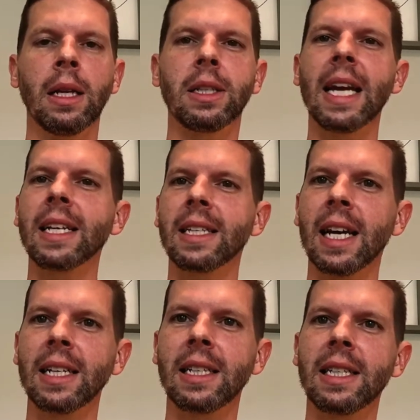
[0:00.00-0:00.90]
Now, take a
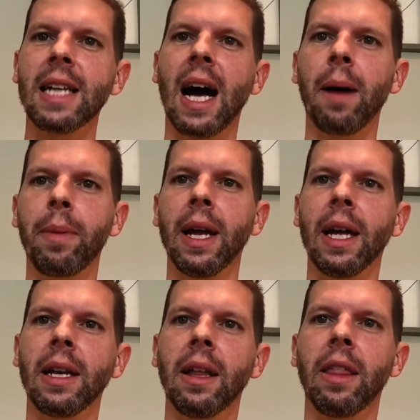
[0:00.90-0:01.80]
second to stop
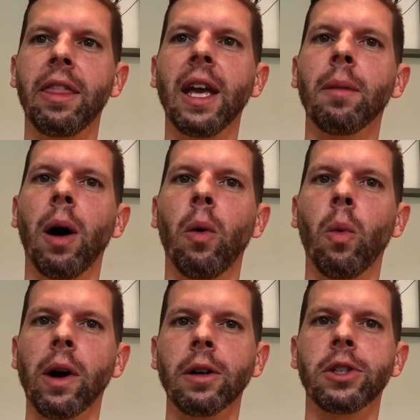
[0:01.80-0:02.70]
and think about
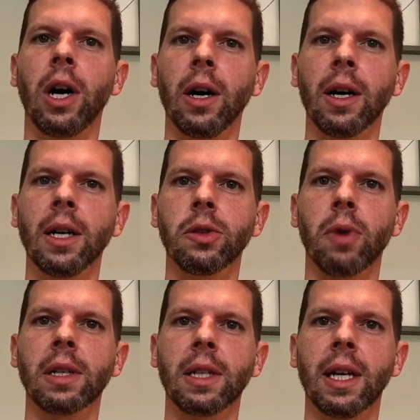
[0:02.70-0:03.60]
where your tongue is
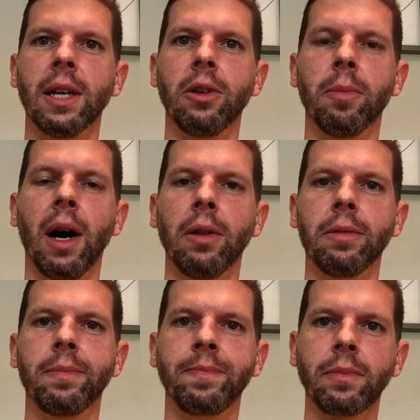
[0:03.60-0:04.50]
resting in your mouth.